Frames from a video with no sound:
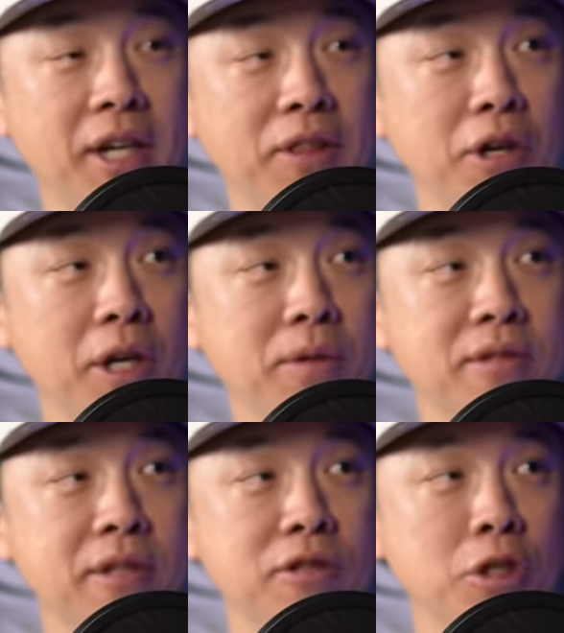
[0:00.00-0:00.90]
I, I thought it
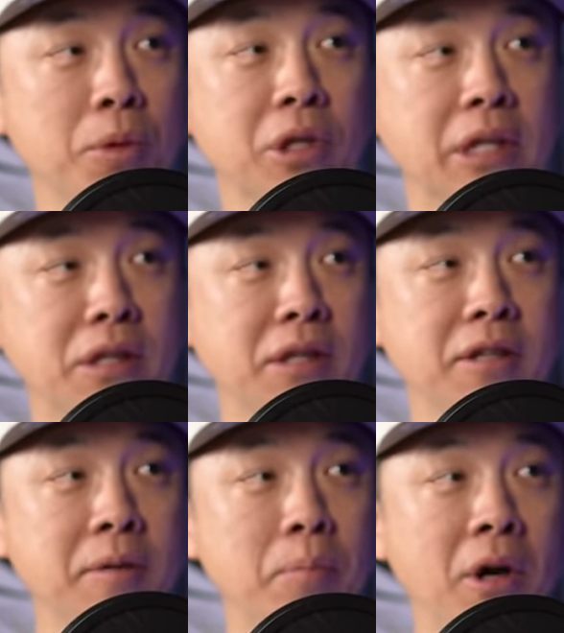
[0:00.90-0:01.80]
was a super
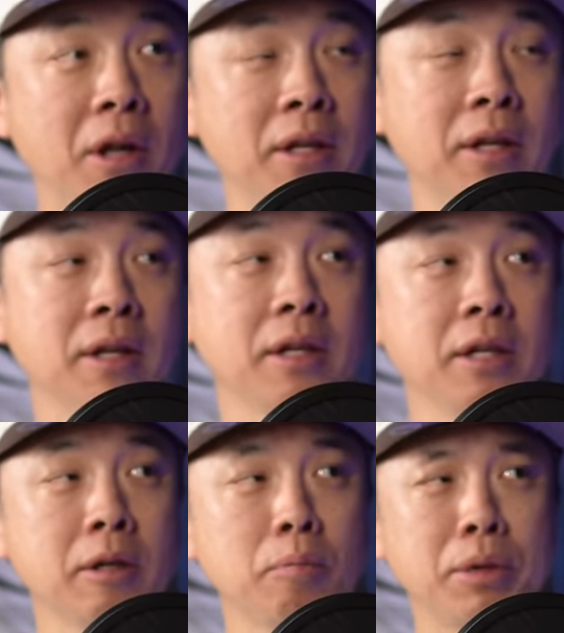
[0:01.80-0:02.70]
consistent ball.
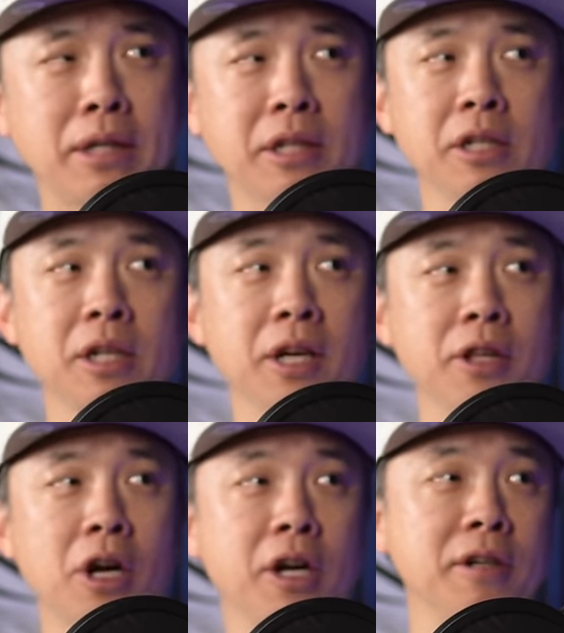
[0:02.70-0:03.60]
Plays a little on
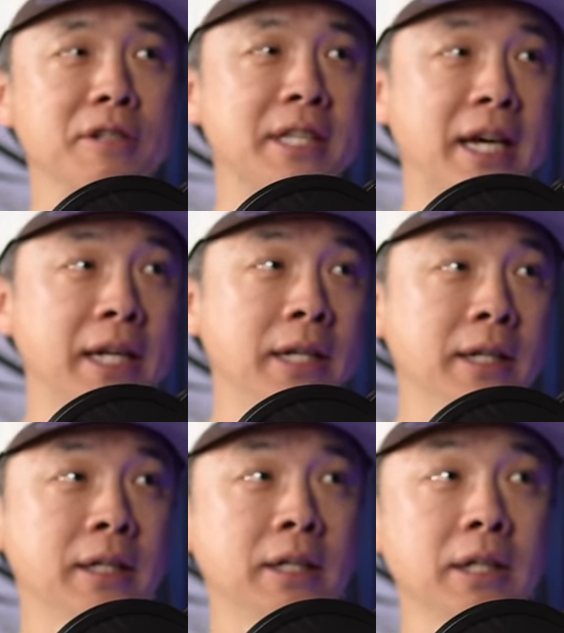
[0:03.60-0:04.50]
the harder side.
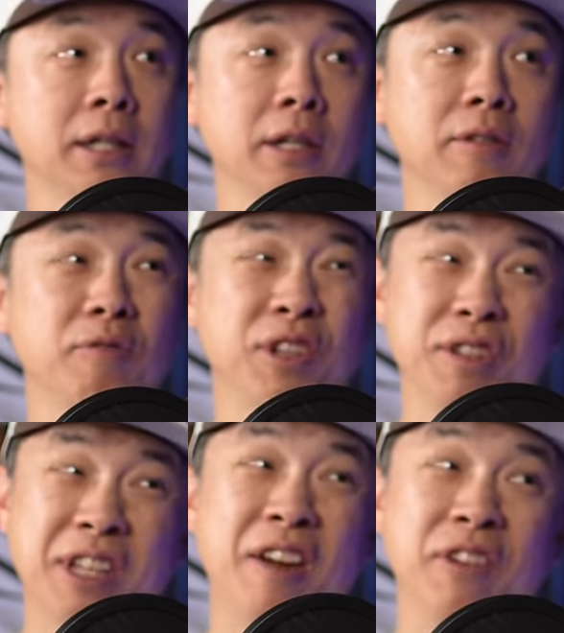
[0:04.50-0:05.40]

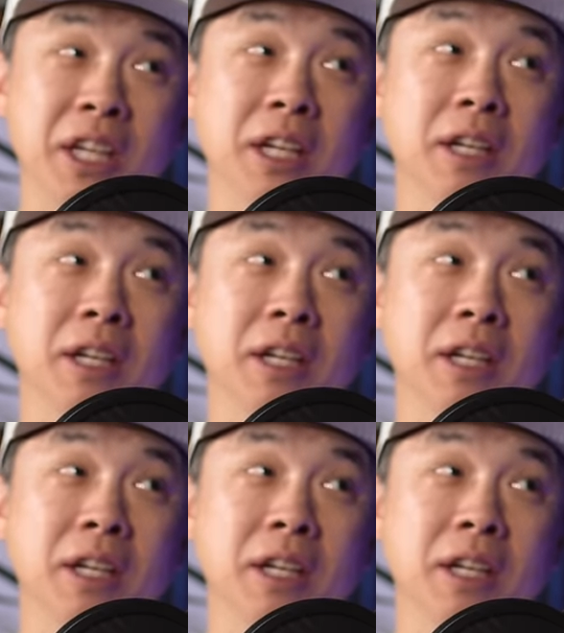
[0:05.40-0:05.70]
Feels heavy.